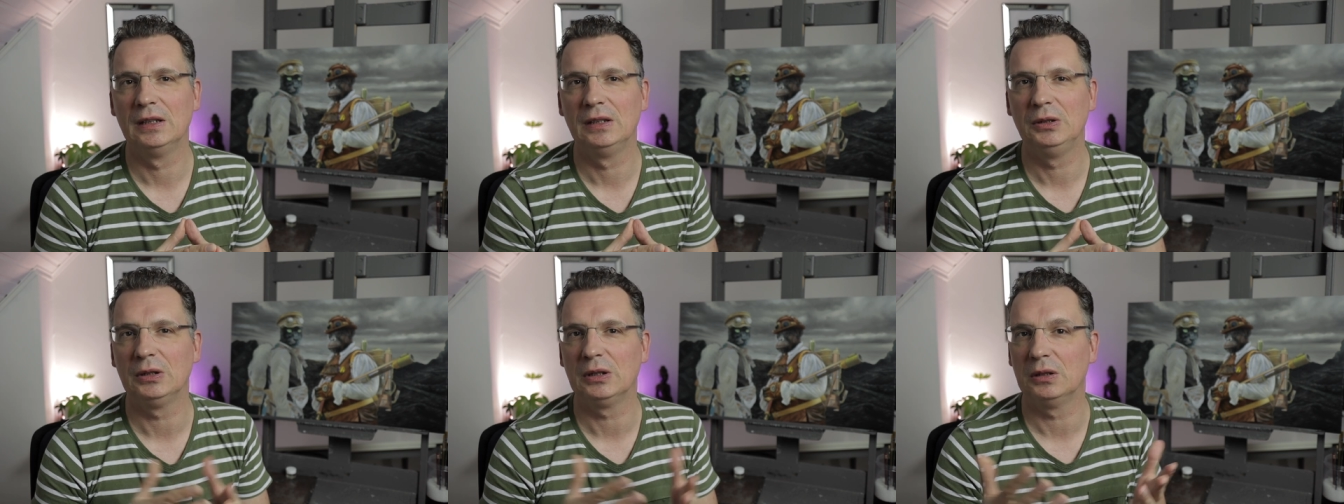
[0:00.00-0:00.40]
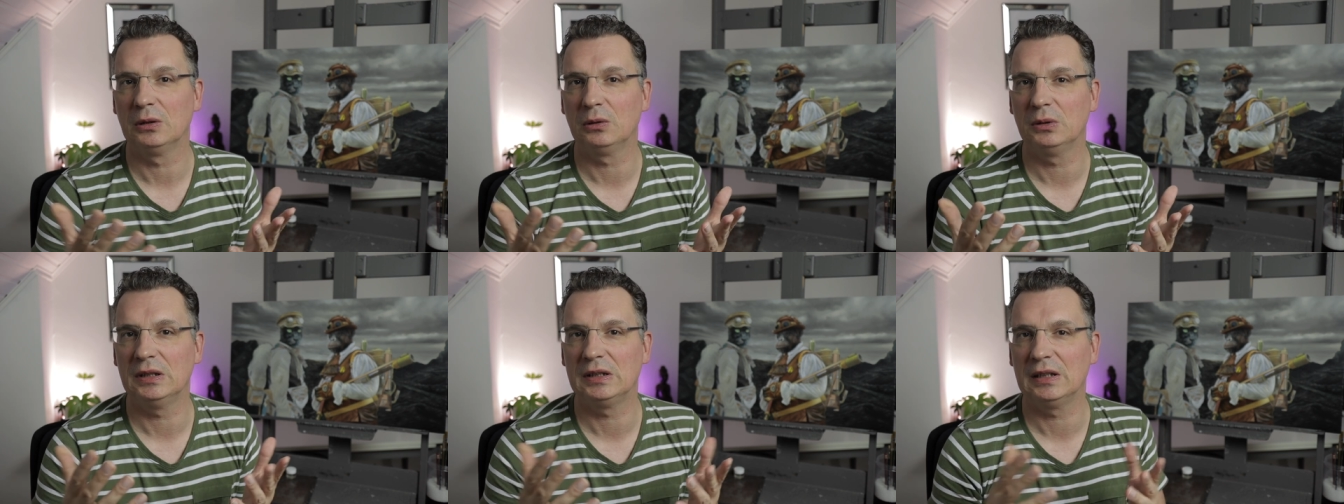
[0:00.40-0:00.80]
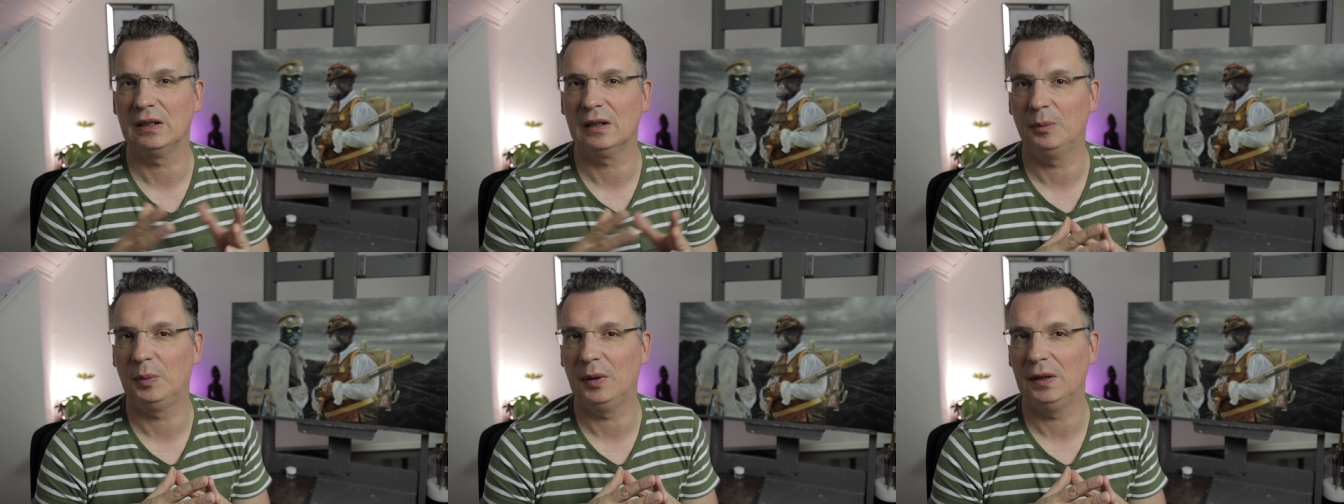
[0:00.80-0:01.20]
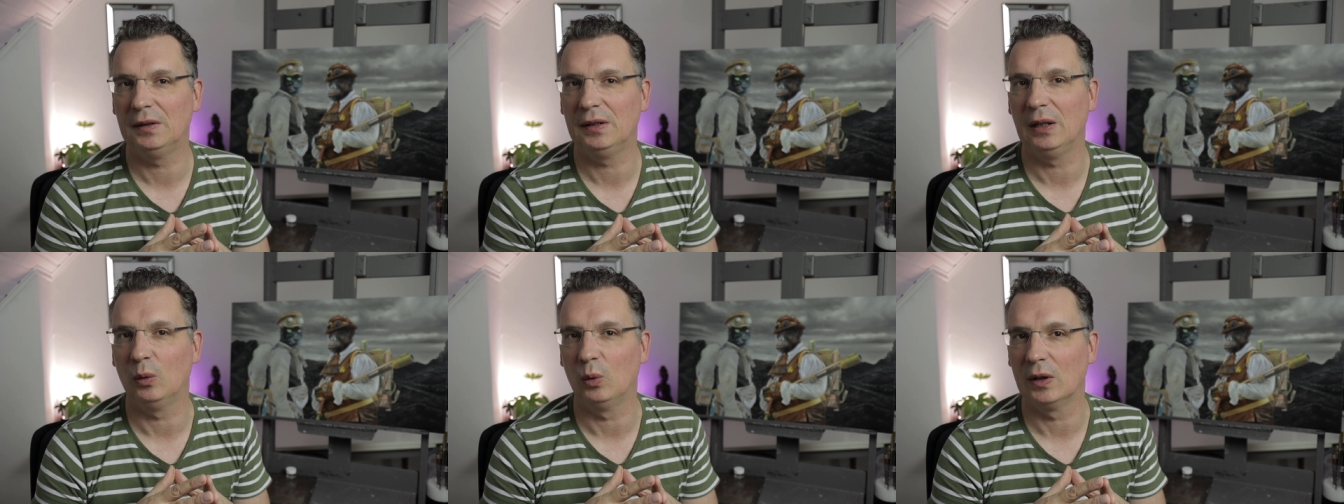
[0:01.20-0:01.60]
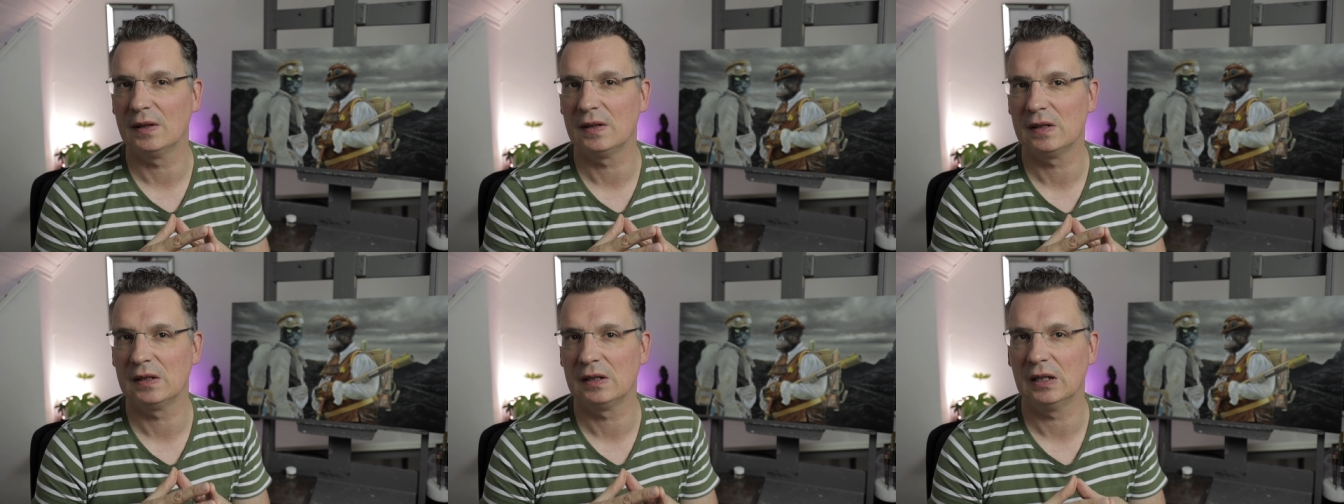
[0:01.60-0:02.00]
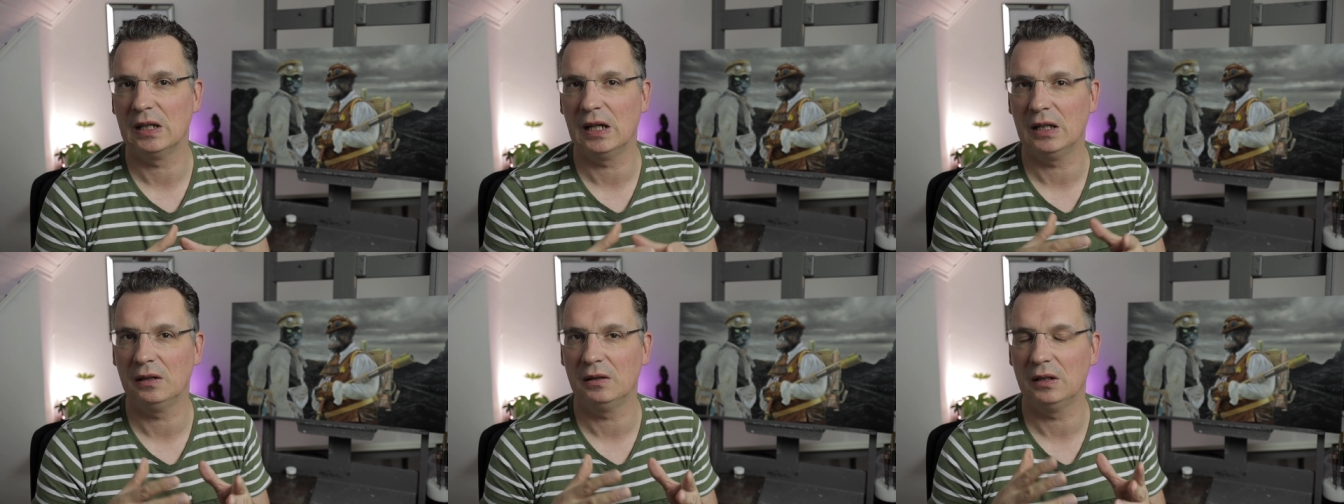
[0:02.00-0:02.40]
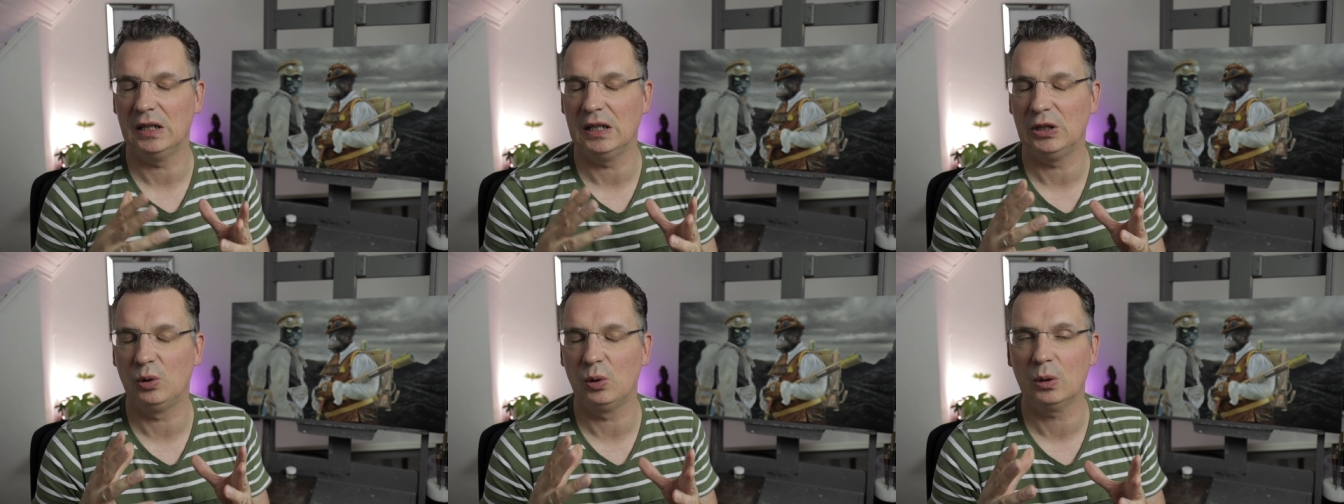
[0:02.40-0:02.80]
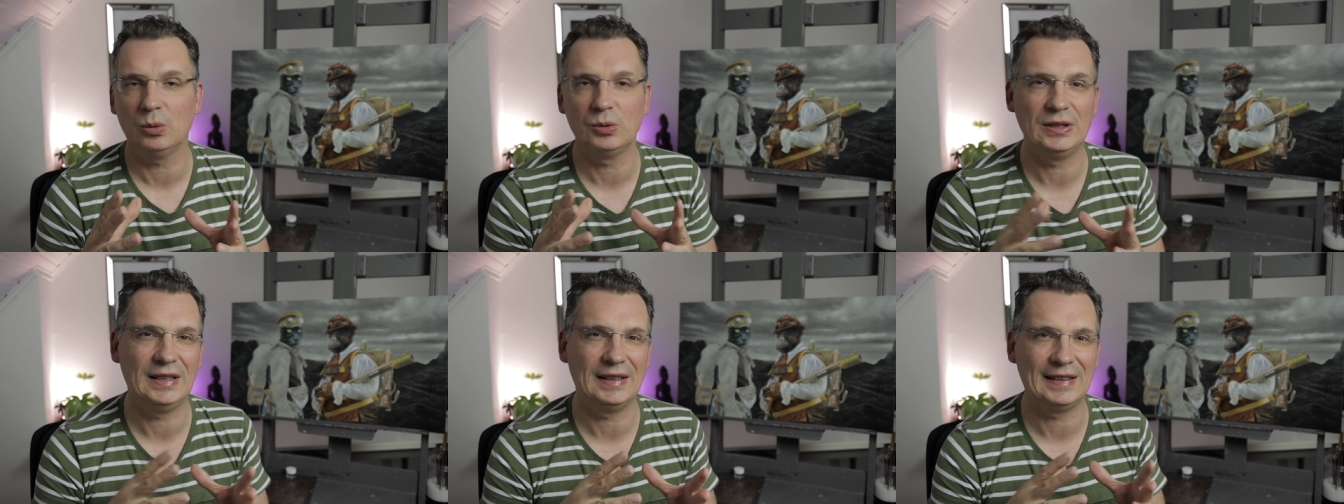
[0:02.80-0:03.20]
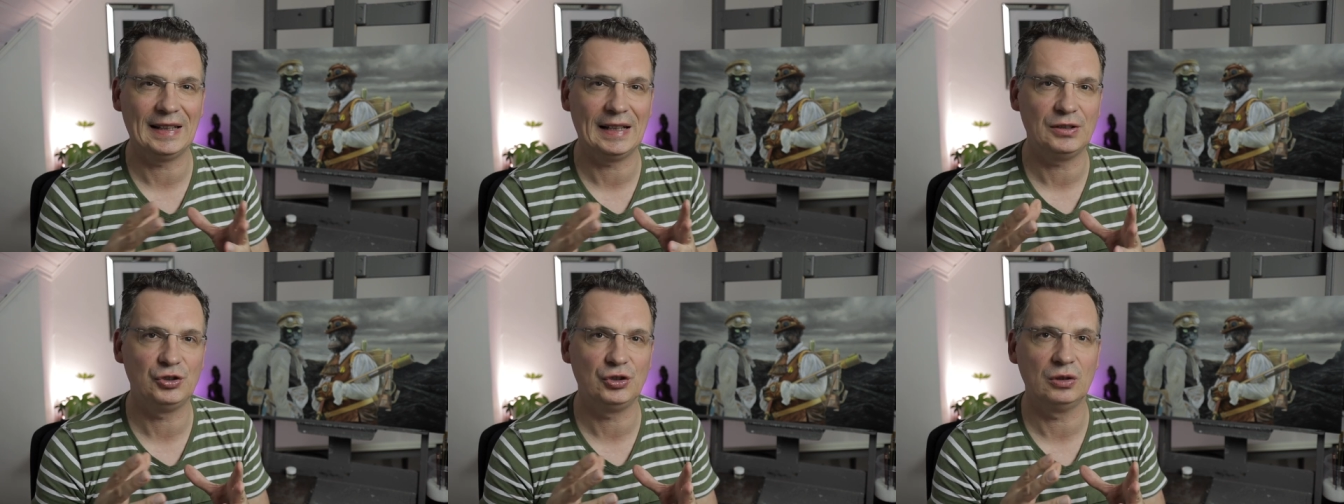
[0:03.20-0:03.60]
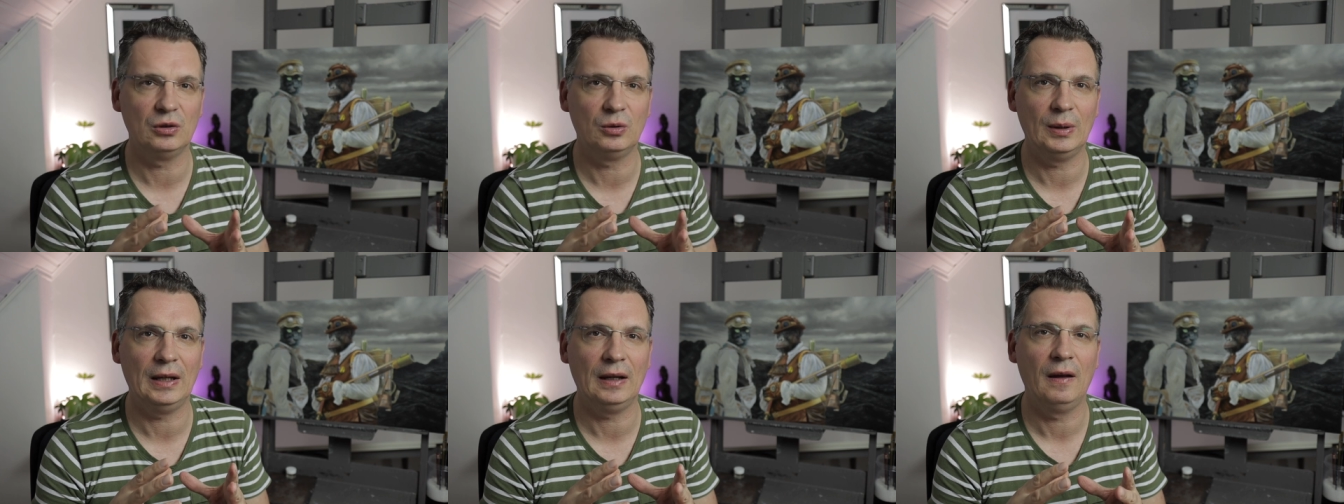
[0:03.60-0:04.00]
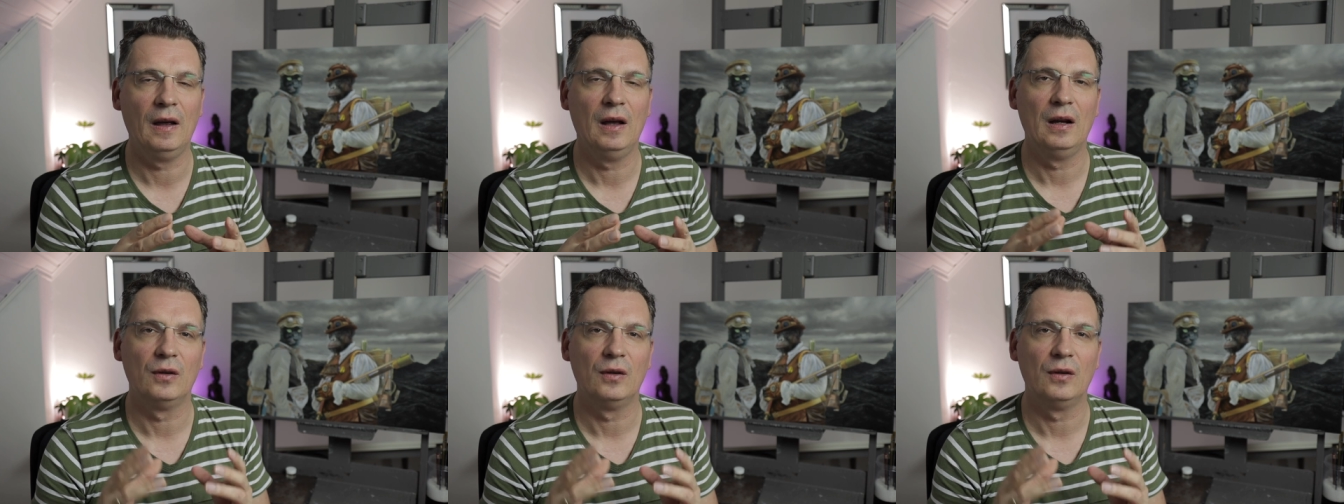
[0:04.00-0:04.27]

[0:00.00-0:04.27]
You can only sell a painting once and it draws the attention away